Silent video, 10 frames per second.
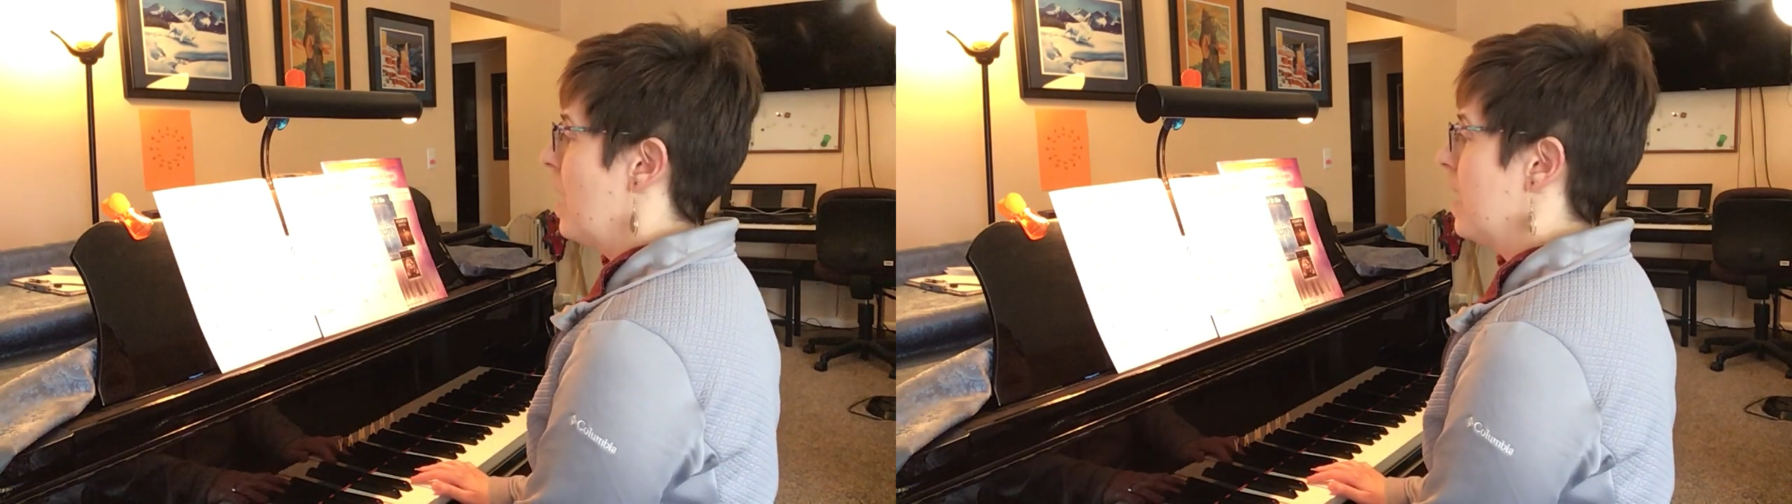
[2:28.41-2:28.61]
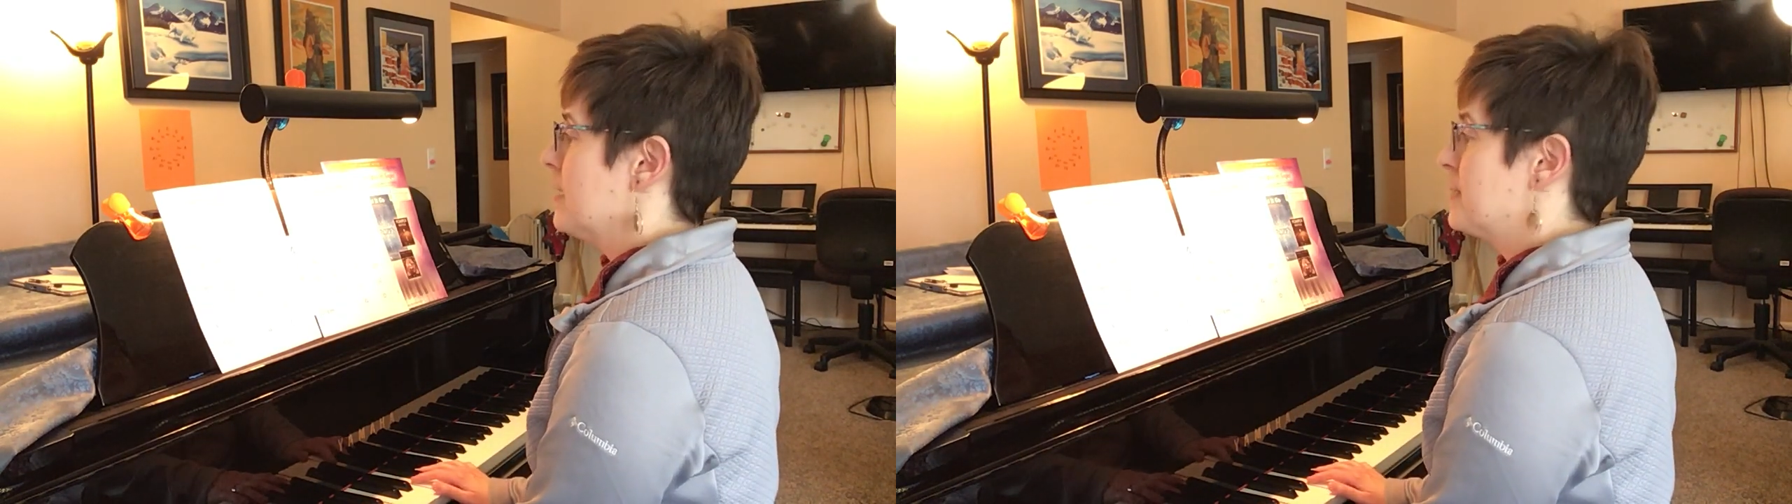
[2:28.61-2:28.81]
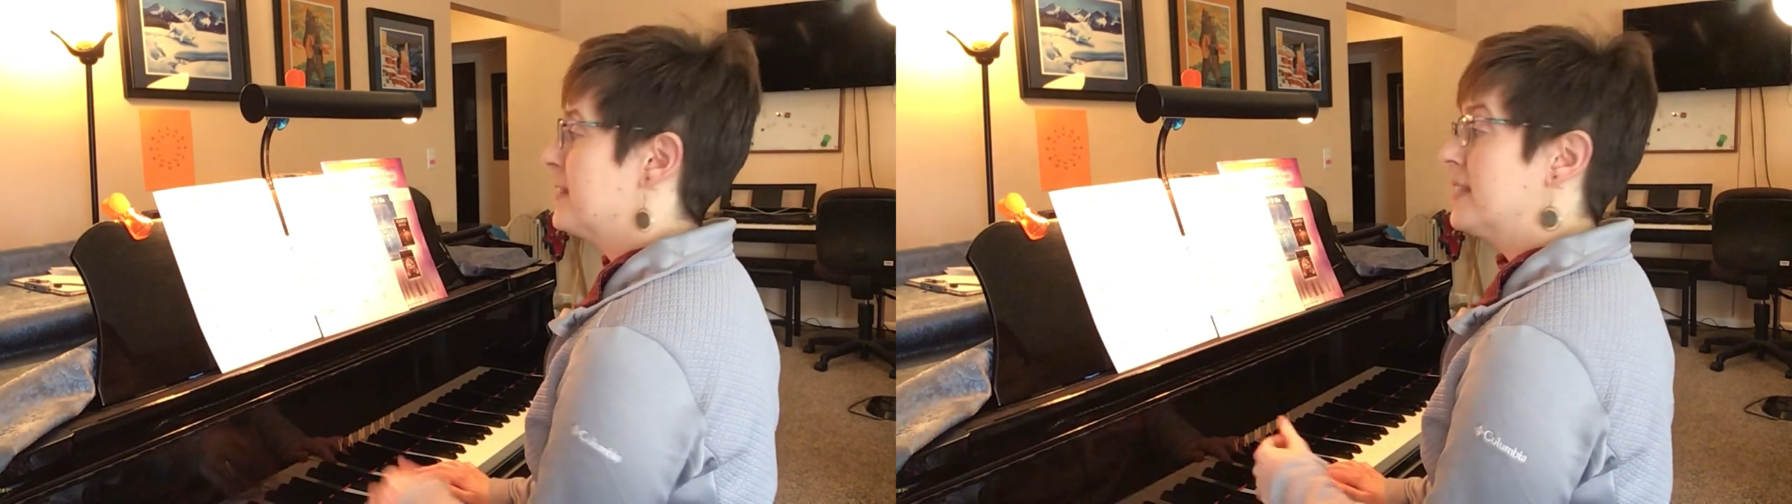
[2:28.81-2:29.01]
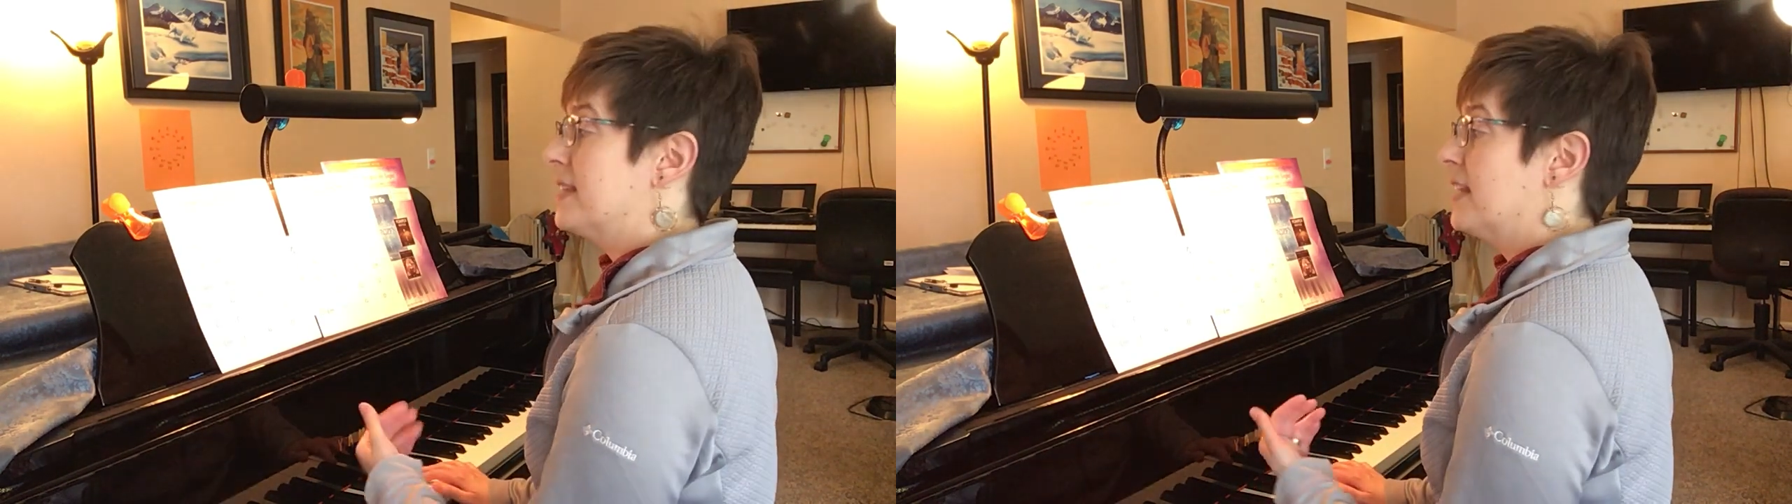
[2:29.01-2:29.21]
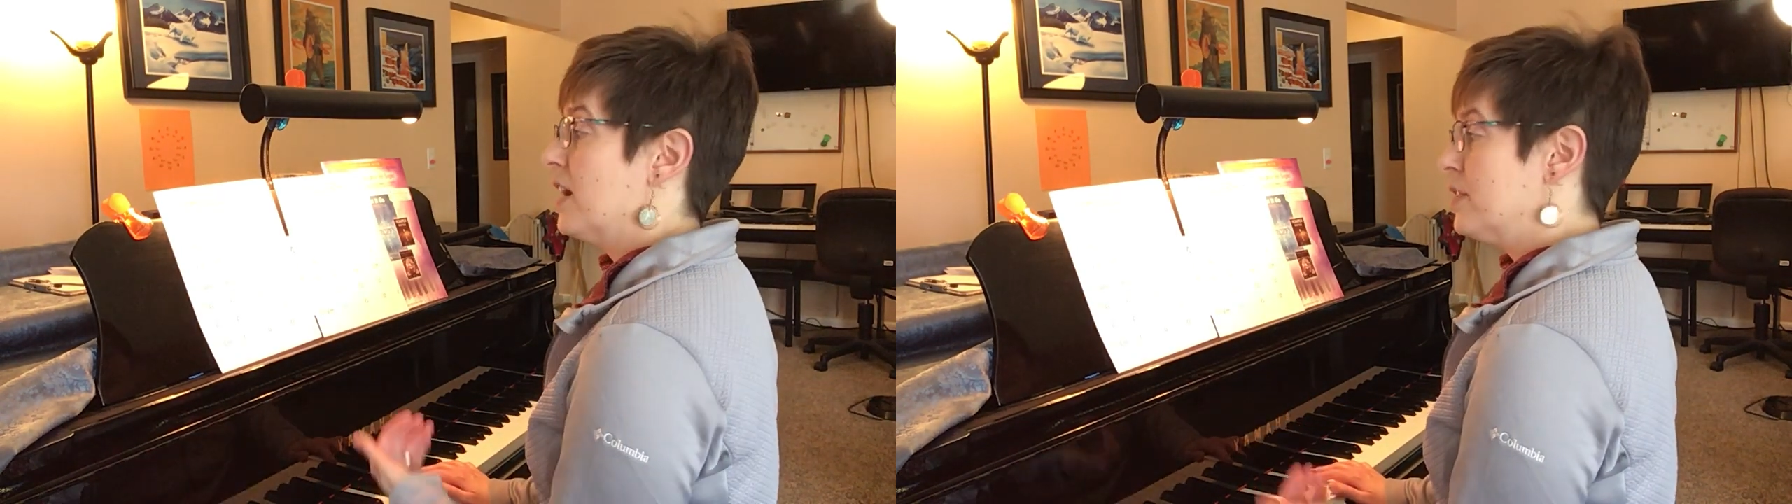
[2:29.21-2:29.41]
And then
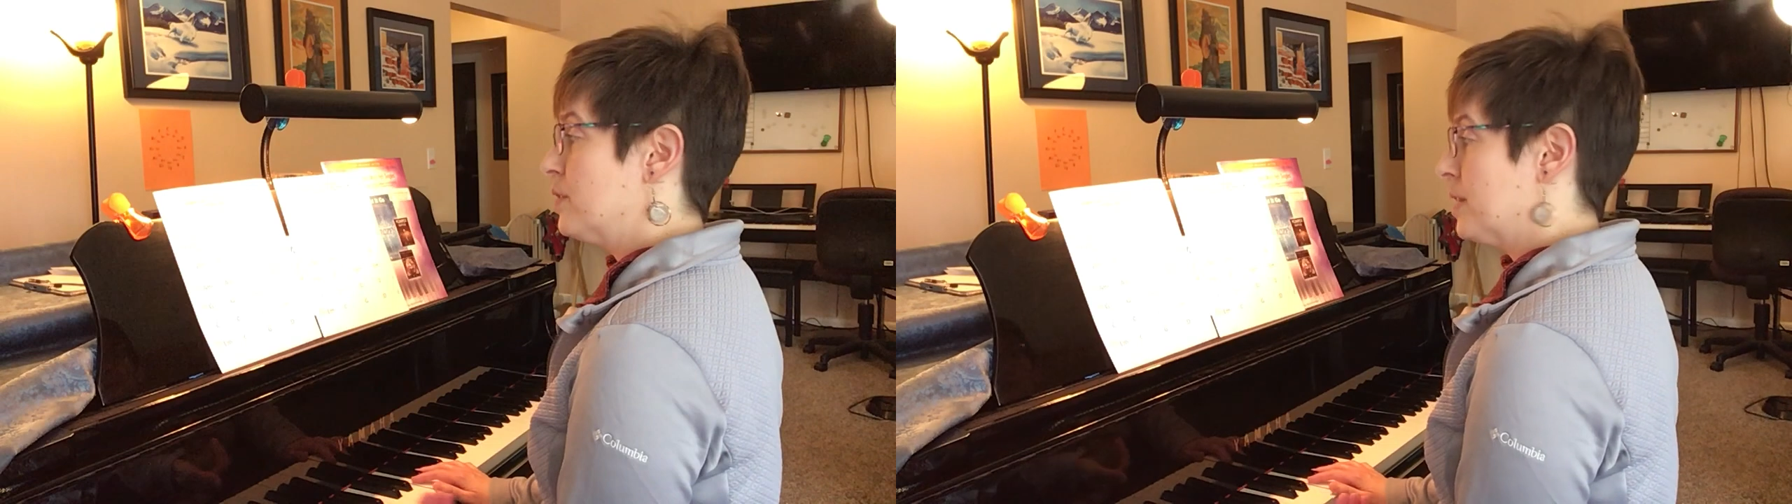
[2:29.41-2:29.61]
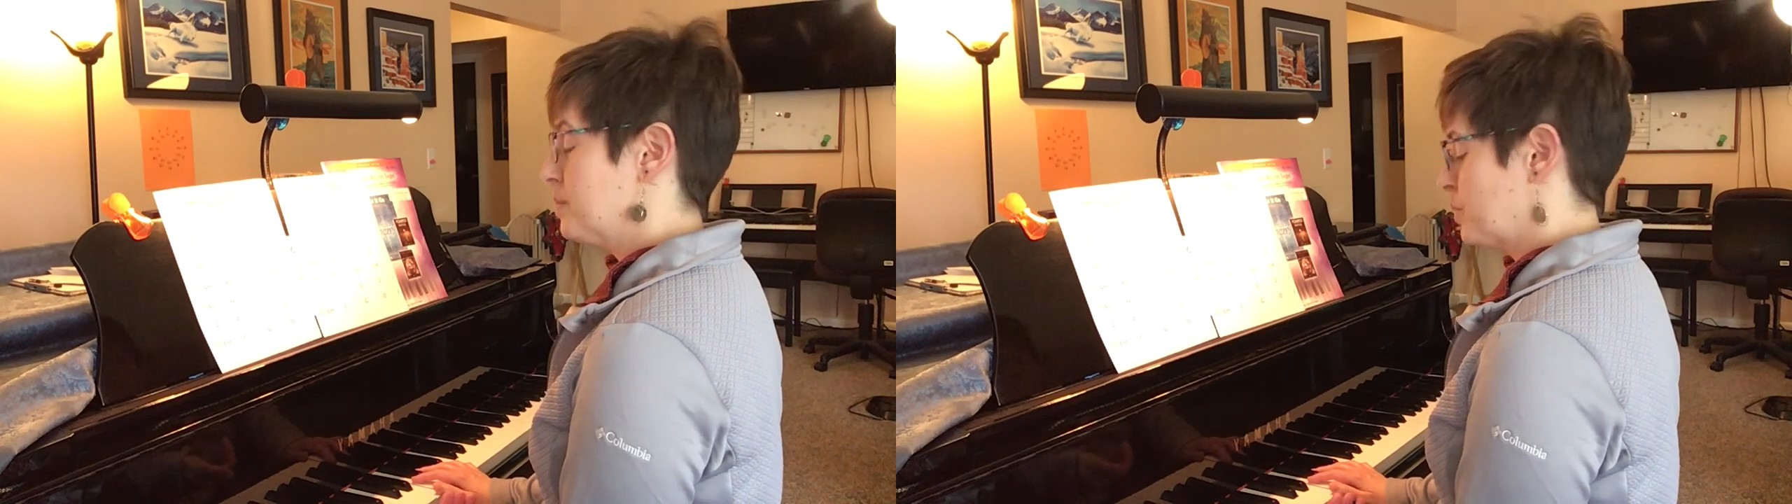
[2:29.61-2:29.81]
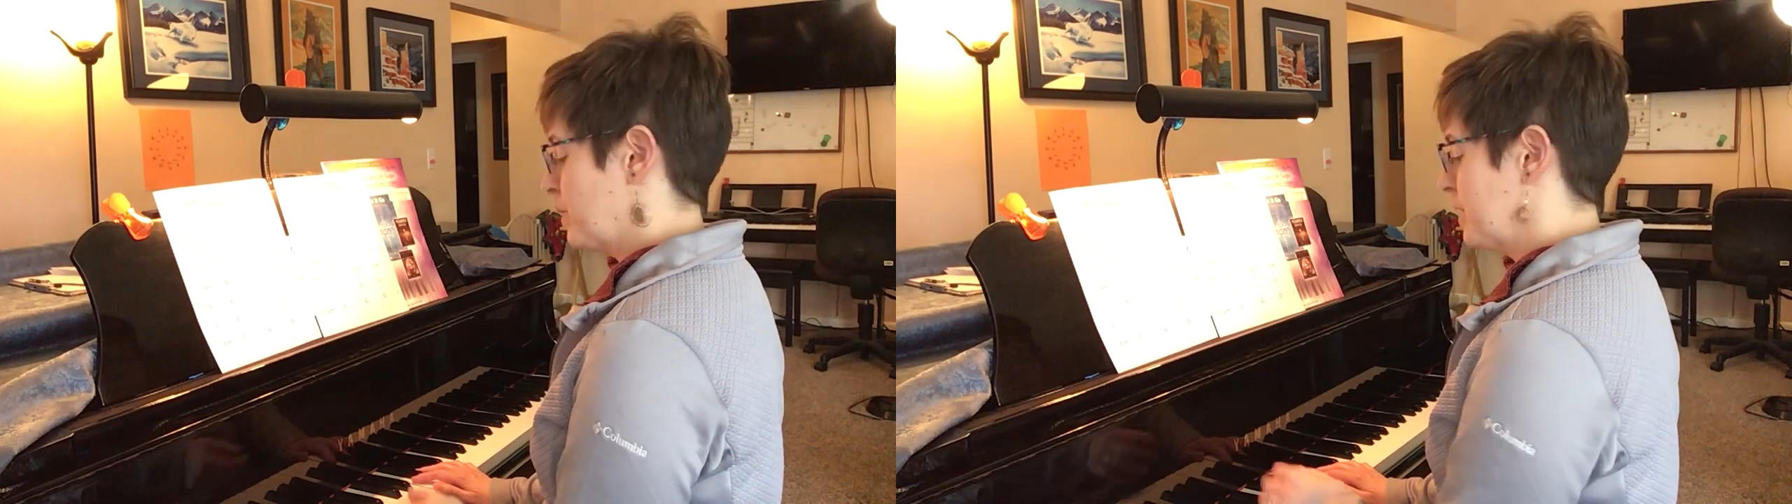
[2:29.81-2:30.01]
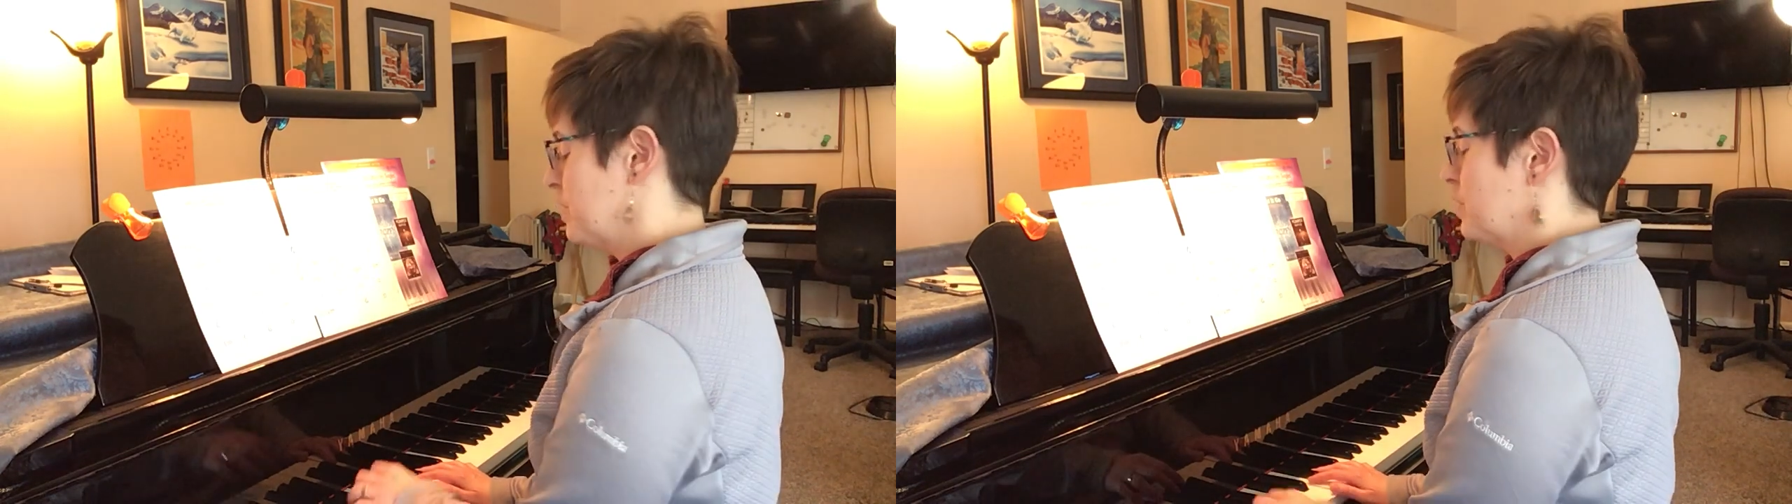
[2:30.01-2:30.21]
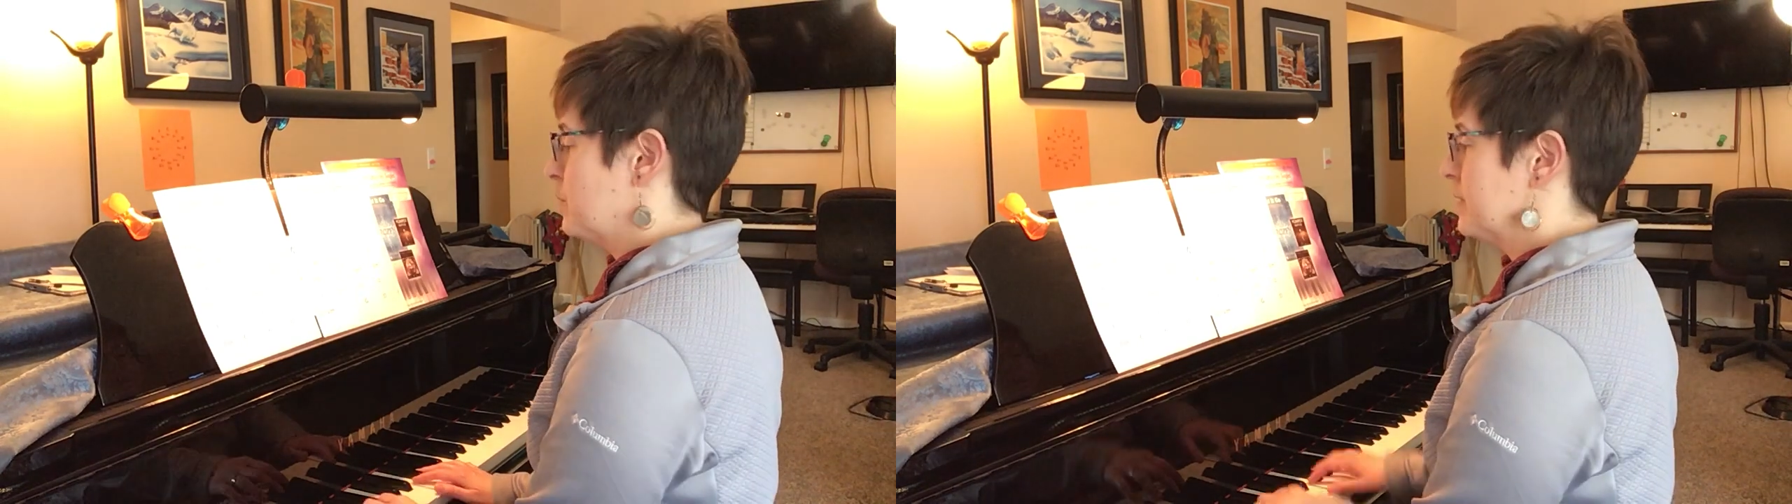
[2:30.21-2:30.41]
the other option we could do,